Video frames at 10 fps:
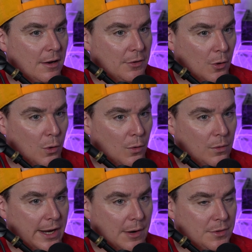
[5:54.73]
the whole,
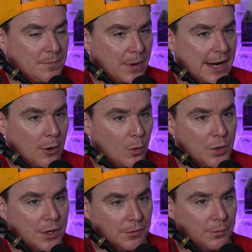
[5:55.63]
like I would pay a whole
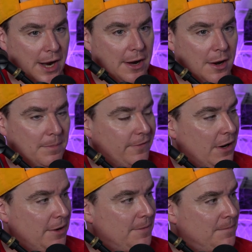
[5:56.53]
year's rent up
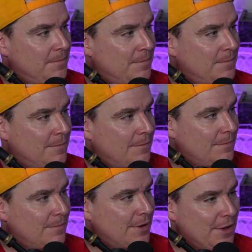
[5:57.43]
front
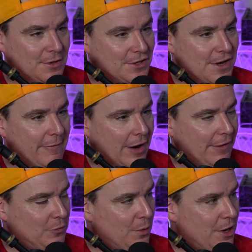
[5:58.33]
and then just never
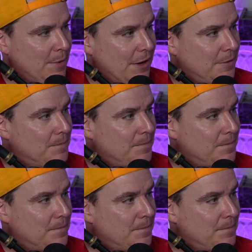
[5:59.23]
have to worry about it.